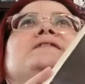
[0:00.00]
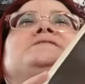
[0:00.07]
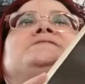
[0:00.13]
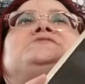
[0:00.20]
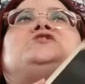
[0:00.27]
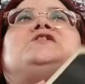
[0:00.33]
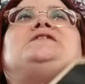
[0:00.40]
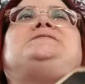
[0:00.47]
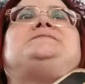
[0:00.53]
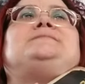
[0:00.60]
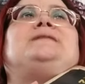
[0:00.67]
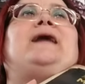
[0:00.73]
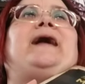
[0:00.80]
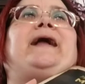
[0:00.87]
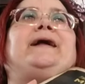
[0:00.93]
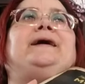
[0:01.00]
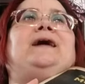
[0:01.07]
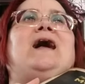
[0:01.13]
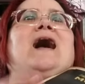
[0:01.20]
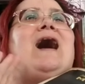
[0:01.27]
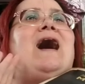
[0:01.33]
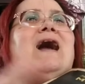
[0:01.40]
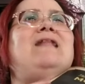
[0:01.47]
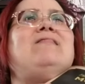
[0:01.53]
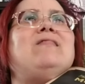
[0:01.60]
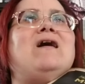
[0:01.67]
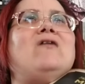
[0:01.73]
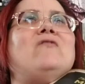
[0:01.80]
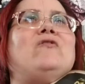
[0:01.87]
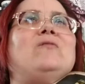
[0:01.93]
is just like, I
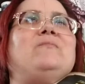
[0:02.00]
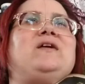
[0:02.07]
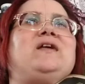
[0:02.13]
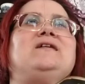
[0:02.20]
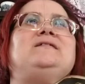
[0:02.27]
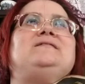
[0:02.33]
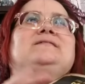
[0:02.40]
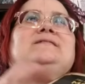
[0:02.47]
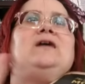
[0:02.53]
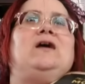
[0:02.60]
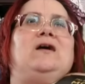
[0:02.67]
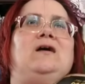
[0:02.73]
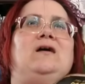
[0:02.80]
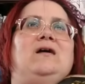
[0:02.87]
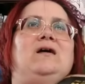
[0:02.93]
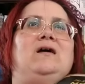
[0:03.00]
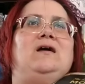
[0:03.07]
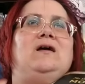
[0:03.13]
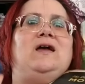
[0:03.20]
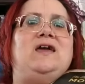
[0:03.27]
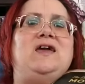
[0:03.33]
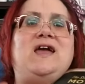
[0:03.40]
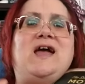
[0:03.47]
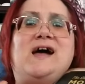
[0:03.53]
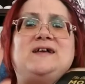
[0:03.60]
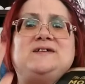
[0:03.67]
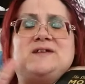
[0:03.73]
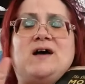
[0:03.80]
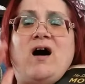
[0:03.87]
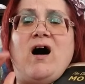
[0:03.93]
love him because he
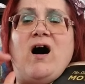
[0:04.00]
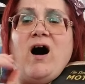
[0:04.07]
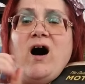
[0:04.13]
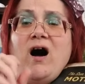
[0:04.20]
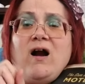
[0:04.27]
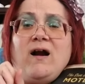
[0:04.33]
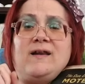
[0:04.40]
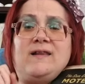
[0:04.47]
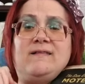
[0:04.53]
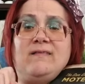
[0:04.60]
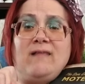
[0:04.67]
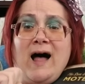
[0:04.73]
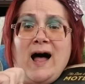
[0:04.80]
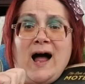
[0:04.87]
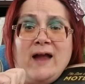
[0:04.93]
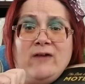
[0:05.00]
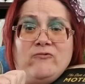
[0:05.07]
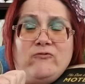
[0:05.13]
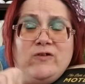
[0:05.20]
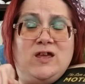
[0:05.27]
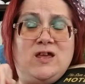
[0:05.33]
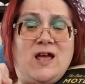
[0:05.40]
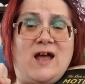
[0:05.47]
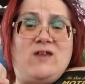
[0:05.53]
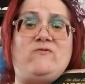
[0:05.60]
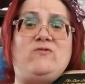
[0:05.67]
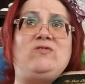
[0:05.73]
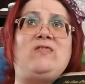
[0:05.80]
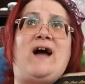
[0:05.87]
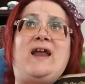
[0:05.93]
has a hard life. He had
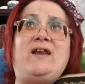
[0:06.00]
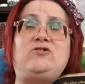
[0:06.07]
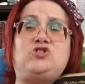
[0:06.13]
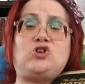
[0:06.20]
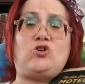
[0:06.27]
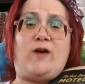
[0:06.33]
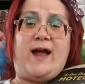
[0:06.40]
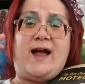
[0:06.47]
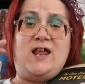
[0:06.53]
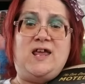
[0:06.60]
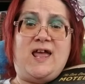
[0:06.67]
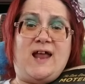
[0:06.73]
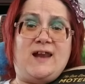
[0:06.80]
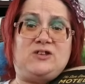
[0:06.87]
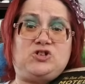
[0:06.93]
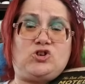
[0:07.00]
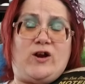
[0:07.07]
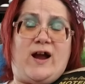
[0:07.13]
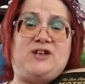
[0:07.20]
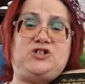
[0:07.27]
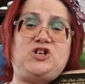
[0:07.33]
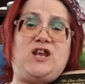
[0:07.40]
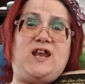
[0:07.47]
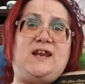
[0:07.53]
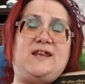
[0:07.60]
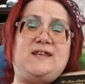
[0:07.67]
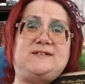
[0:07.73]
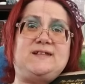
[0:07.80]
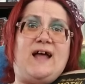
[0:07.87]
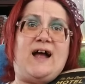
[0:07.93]
a lot of tra- he had a tragedy in
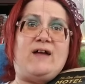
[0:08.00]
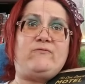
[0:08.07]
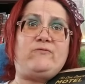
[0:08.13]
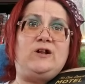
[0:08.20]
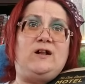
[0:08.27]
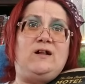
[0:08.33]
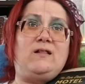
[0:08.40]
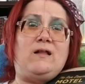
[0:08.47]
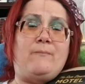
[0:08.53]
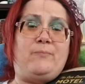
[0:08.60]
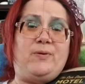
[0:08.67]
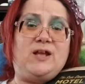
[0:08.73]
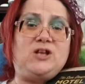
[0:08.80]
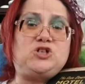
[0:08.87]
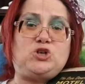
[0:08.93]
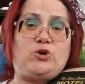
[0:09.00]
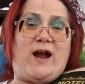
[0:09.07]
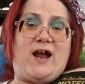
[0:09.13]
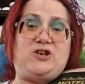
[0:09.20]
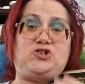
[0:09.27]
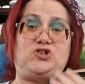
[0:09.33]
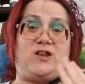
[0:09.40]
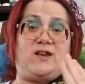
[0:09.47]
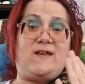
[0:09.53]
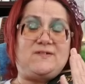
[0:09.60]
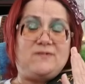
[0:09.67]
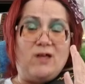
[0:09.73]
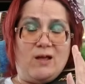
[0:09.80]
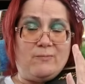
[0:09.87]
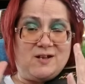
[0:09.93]
his life. A big tragedy. That's
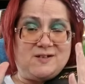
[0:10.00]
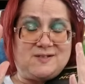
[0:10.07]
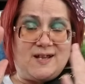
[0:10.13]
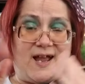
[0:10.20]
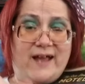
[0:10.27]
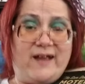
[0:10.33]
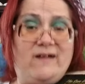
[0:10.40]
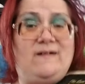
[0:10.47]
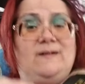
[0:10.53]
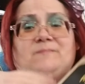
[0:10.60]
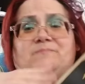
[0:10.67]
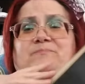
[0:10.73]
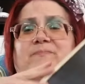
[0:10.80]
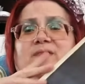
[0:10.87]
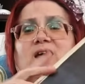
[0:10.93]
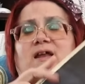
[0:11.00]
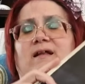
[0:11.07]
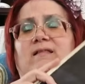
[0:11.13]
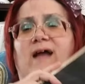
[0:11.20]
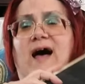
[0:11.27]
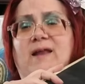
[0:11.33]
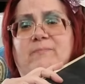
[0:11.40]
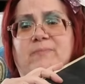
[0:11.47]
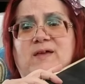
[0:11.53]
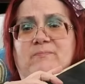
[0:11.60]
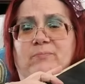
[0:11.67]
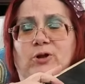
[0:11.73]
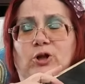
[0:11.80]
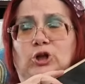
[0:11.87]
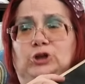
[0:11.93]
all I'm going to say. And a lot of
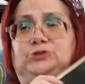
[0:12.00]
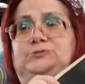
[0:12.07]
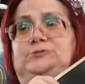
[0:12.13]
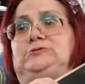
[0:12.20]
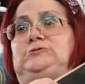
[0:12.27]
people